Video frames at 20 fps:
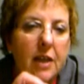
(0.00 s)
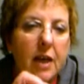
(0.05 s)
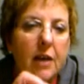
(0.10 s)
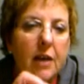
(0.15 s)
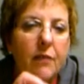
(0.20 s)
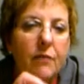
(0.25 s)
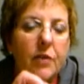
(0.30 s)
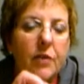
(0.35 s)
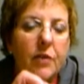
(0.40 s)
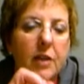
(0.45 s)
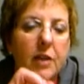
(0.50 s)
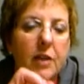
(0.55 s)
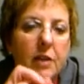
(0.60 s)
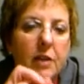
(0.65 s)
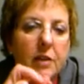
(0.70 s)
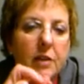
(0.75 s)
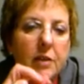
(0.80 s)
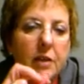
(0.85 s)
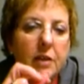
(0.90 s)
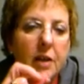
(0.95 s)
of
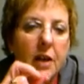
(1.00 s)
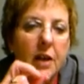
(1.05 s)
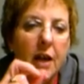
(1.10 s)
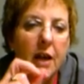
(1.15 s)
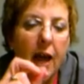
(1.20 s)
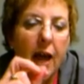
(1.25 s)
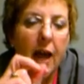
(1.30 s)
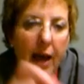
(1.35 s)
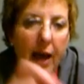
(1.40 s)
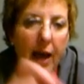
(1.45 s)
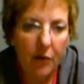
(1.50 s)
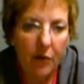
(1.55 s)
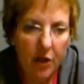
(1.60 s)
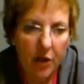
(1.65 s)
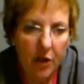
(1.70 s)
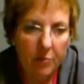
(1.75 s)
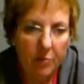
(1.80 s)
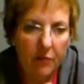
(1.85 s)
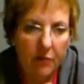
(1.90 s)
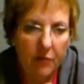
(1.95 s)
the
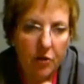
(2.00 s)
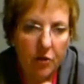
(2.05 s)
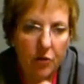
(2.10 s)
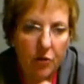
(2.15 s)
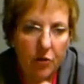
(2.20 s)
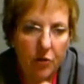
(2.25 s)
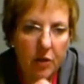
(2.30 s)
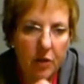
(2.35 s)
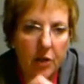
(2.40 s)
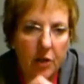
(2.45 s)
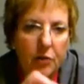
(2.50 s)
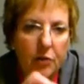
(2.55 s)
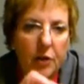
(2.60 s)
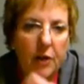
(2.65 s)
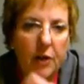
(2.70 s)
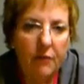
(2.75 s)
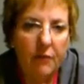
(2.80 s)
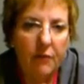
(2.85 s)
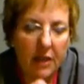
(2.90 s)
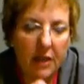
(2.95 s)
outcome of the drug or the
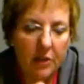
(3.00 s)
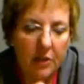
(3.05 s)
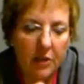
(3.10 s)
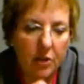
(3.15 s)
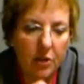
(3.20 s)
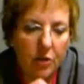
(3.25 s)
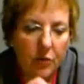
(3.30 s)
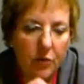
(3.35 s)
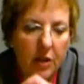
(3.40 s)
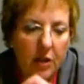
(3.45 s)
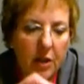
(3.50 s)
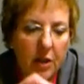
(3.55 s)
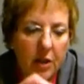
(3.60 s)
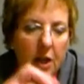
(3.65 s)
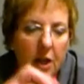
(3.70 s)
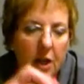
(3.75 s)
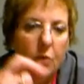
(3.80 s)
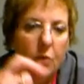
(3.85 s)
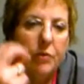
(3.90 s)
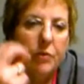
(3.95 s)
effect of the drug
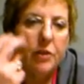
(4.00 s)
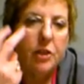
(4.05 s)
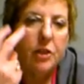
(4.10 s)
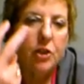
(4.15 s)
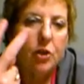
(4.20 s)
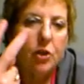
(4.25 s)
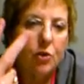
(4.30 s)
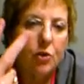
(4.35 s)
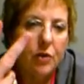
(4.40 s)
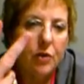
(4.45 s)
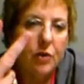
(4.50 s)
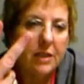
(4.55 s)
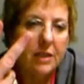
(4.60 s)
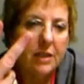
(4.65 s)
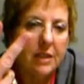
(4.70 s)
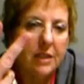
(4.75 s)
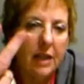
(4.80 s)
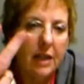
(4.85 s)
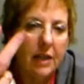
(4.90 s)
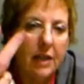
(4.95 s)
with the two drugs
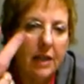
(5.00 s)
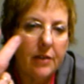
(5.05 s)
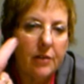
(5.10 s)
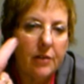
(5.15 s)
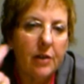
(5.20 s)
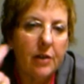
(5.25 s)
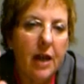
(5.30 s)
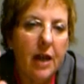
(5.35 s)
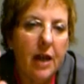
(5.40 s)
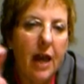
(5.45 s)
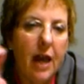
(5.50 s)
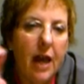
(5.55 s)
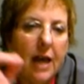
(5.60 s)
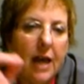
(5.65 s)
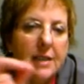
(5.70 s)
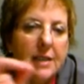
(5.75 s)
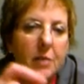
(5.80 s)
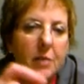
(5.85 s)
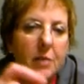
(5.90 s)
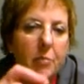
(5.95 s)
together
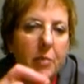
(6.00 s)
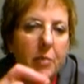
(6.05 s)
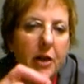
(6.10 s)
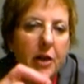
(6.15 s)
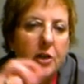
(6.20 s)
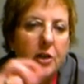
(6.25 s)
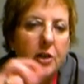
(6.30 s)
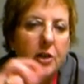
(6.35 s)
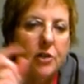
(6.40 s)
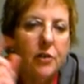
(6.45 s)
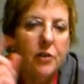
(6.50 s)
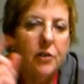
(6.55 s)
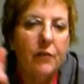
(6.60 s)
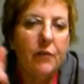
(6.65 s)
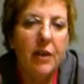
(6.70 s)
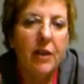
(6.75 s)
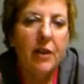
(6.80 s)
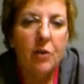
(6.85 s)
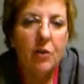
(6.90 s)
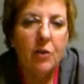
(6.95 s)
as compared to
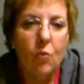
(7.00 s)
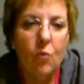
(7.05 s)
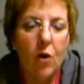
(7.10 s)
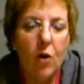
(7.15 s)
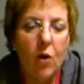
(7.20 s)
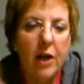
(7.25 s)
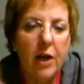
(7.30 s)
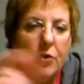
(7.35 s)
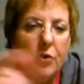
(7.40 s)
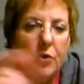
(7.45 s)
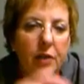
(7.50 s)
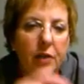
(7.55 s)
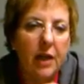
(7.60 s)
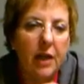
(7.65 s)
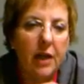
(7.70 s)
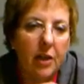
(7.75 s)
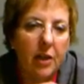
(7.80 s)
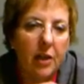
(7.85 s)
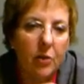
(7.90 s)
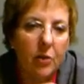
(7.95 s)
if either one or
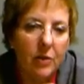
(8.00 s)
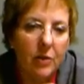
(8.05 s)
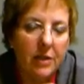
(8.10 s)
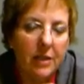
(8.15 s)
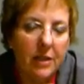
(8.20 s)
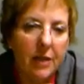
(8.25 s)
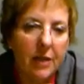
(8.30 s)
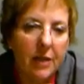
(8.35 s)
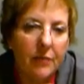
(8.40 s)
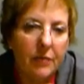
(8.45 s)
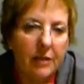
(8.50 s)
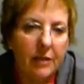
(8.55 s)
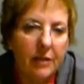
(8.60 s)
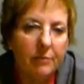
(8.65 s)
the other was given.